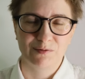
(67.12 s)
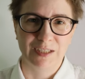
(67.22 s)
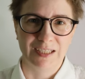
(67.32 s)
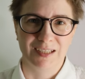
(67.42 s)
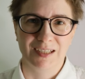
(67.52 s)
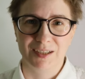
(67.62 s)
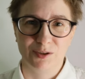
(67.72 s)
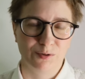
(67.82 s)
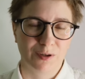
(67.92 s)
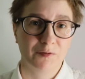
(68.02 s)
feeling
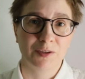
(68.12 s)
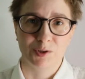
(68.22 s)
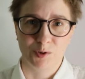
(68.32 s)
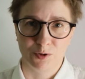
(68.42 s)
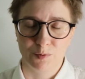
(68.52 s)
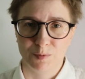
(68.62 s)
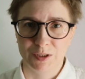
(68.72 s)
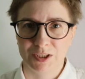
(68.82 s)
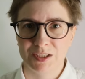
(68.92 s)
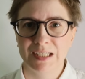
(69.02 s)
like you haven't
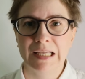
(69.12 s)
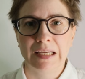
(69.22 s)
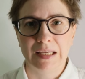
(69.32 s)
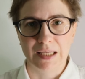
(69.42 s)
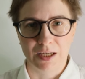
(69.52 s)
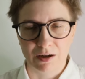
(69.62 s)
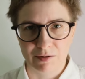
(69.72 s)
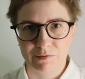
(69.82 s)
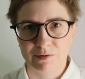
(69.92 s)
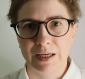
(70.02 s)
accomplished
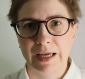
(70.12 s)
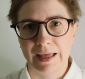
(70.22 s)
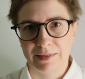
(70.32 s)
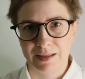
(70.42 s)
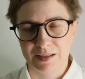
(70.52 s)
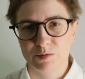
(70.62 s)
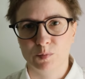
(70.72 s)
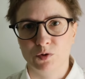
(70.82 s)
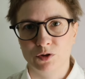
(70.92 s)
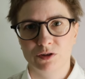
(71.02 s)
enough at this
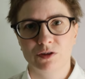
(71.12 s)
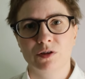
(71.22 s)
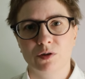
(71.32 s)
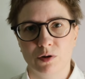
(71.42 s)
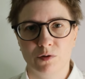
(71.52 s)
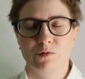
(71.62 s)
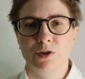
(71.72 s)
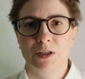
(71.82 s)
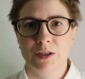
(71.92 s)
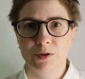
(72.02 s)
point of
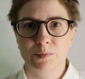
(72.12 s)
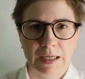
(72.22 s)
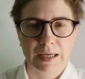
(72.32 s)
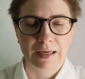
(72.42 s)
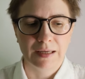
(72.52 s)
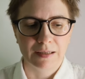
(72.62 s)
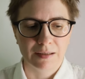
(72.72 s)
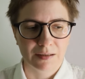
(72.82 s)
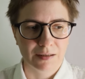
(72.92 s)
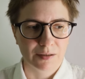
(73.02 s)
the year. And